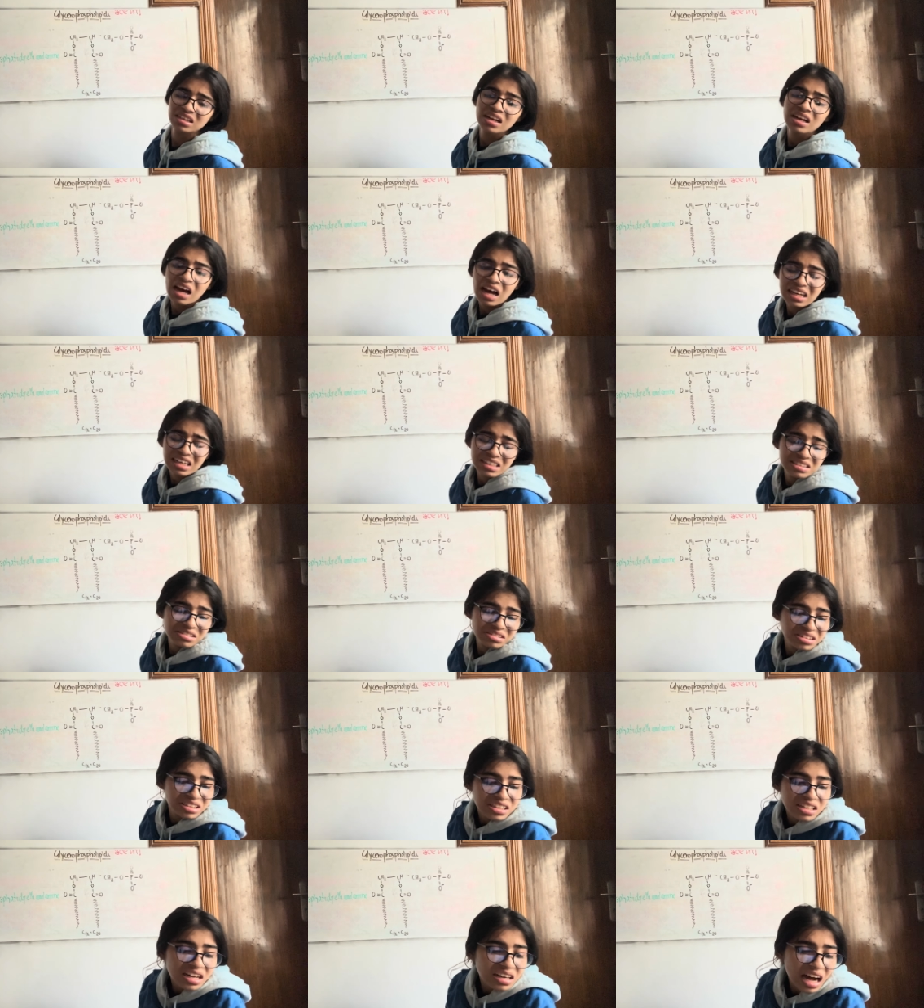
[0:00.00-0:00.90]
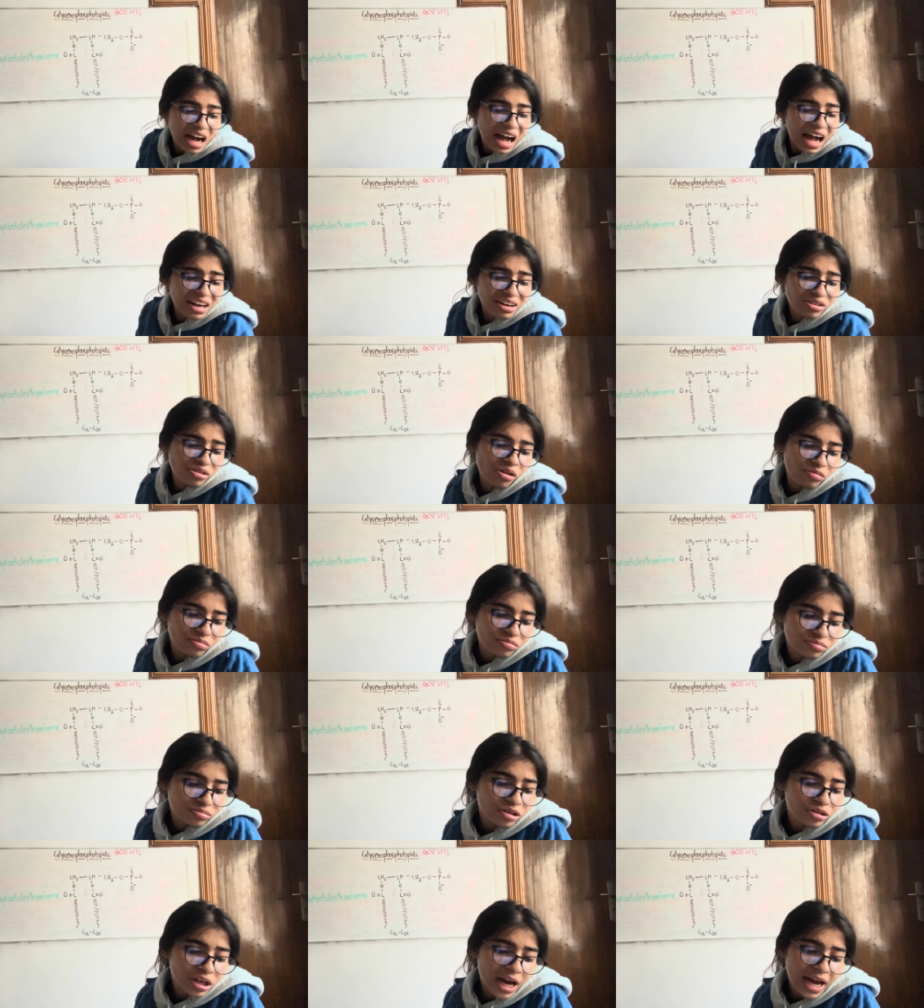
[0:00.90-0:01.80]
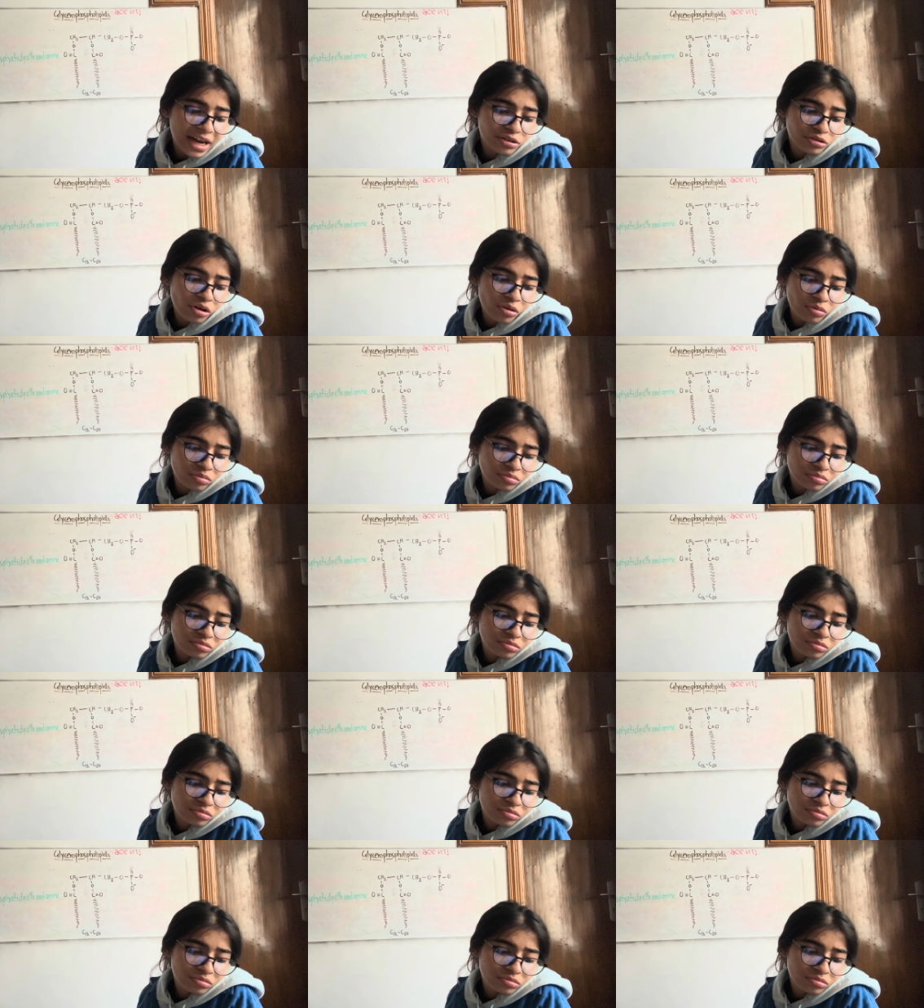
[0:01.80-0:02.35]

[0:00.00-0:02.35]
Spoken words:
I guess you could see that. I don't know. Okay, I don't know.